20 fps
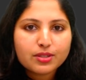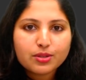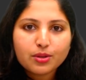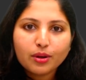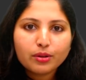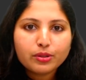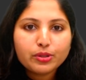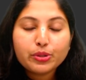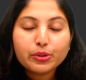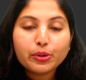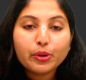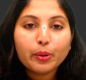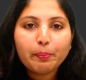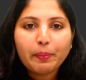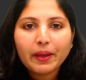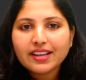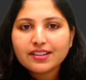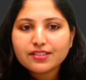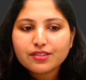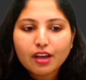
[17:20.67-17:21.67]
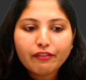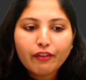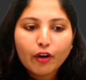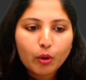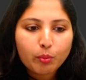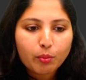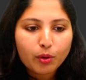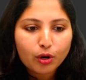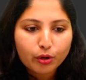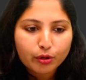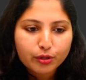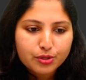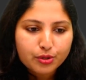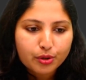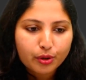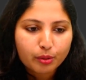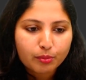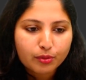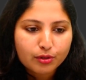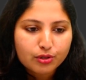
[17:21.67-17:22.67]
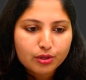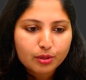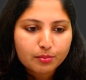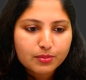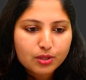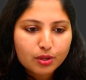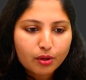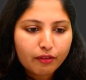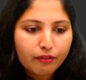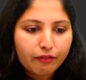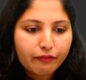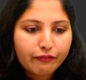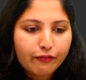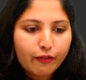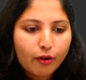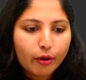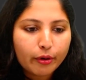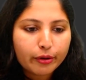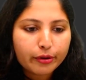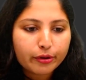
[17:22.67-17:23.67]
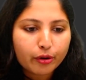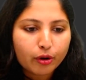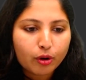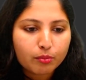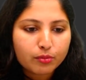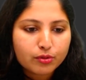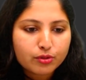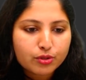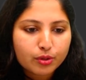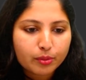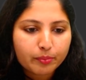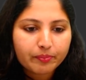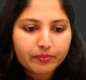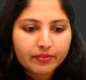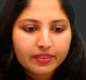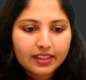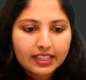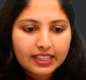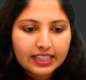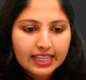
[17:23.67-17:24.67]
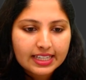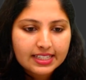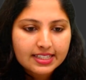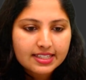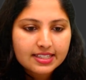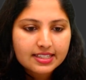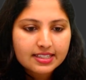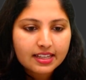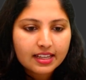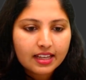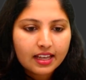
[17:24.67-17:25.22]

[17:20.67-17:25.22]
So 2 pairs of homologous chromosomes. So 4 chromosomes. Yes.